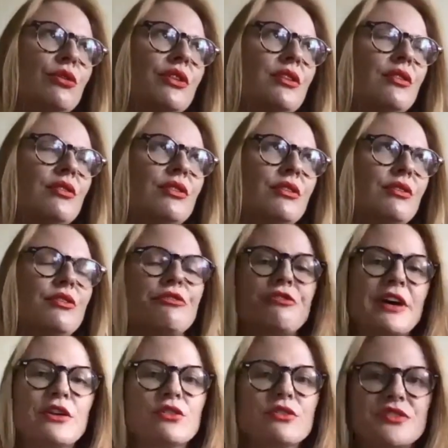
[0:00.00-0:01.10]
the
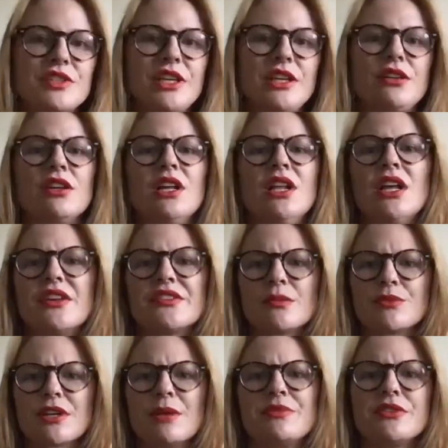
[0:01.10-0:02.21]
final scene
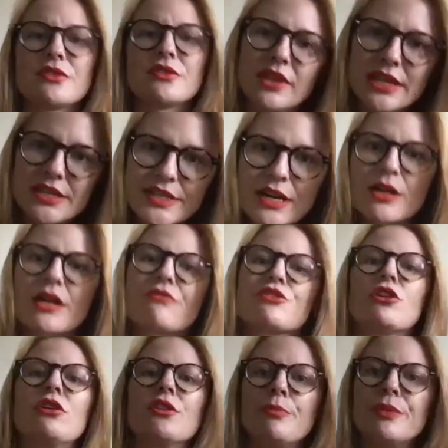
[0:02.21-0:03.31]
sometimes is a letdown after
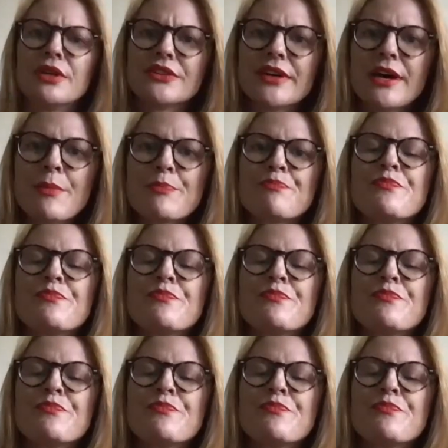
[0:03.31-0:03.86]
all the buildup.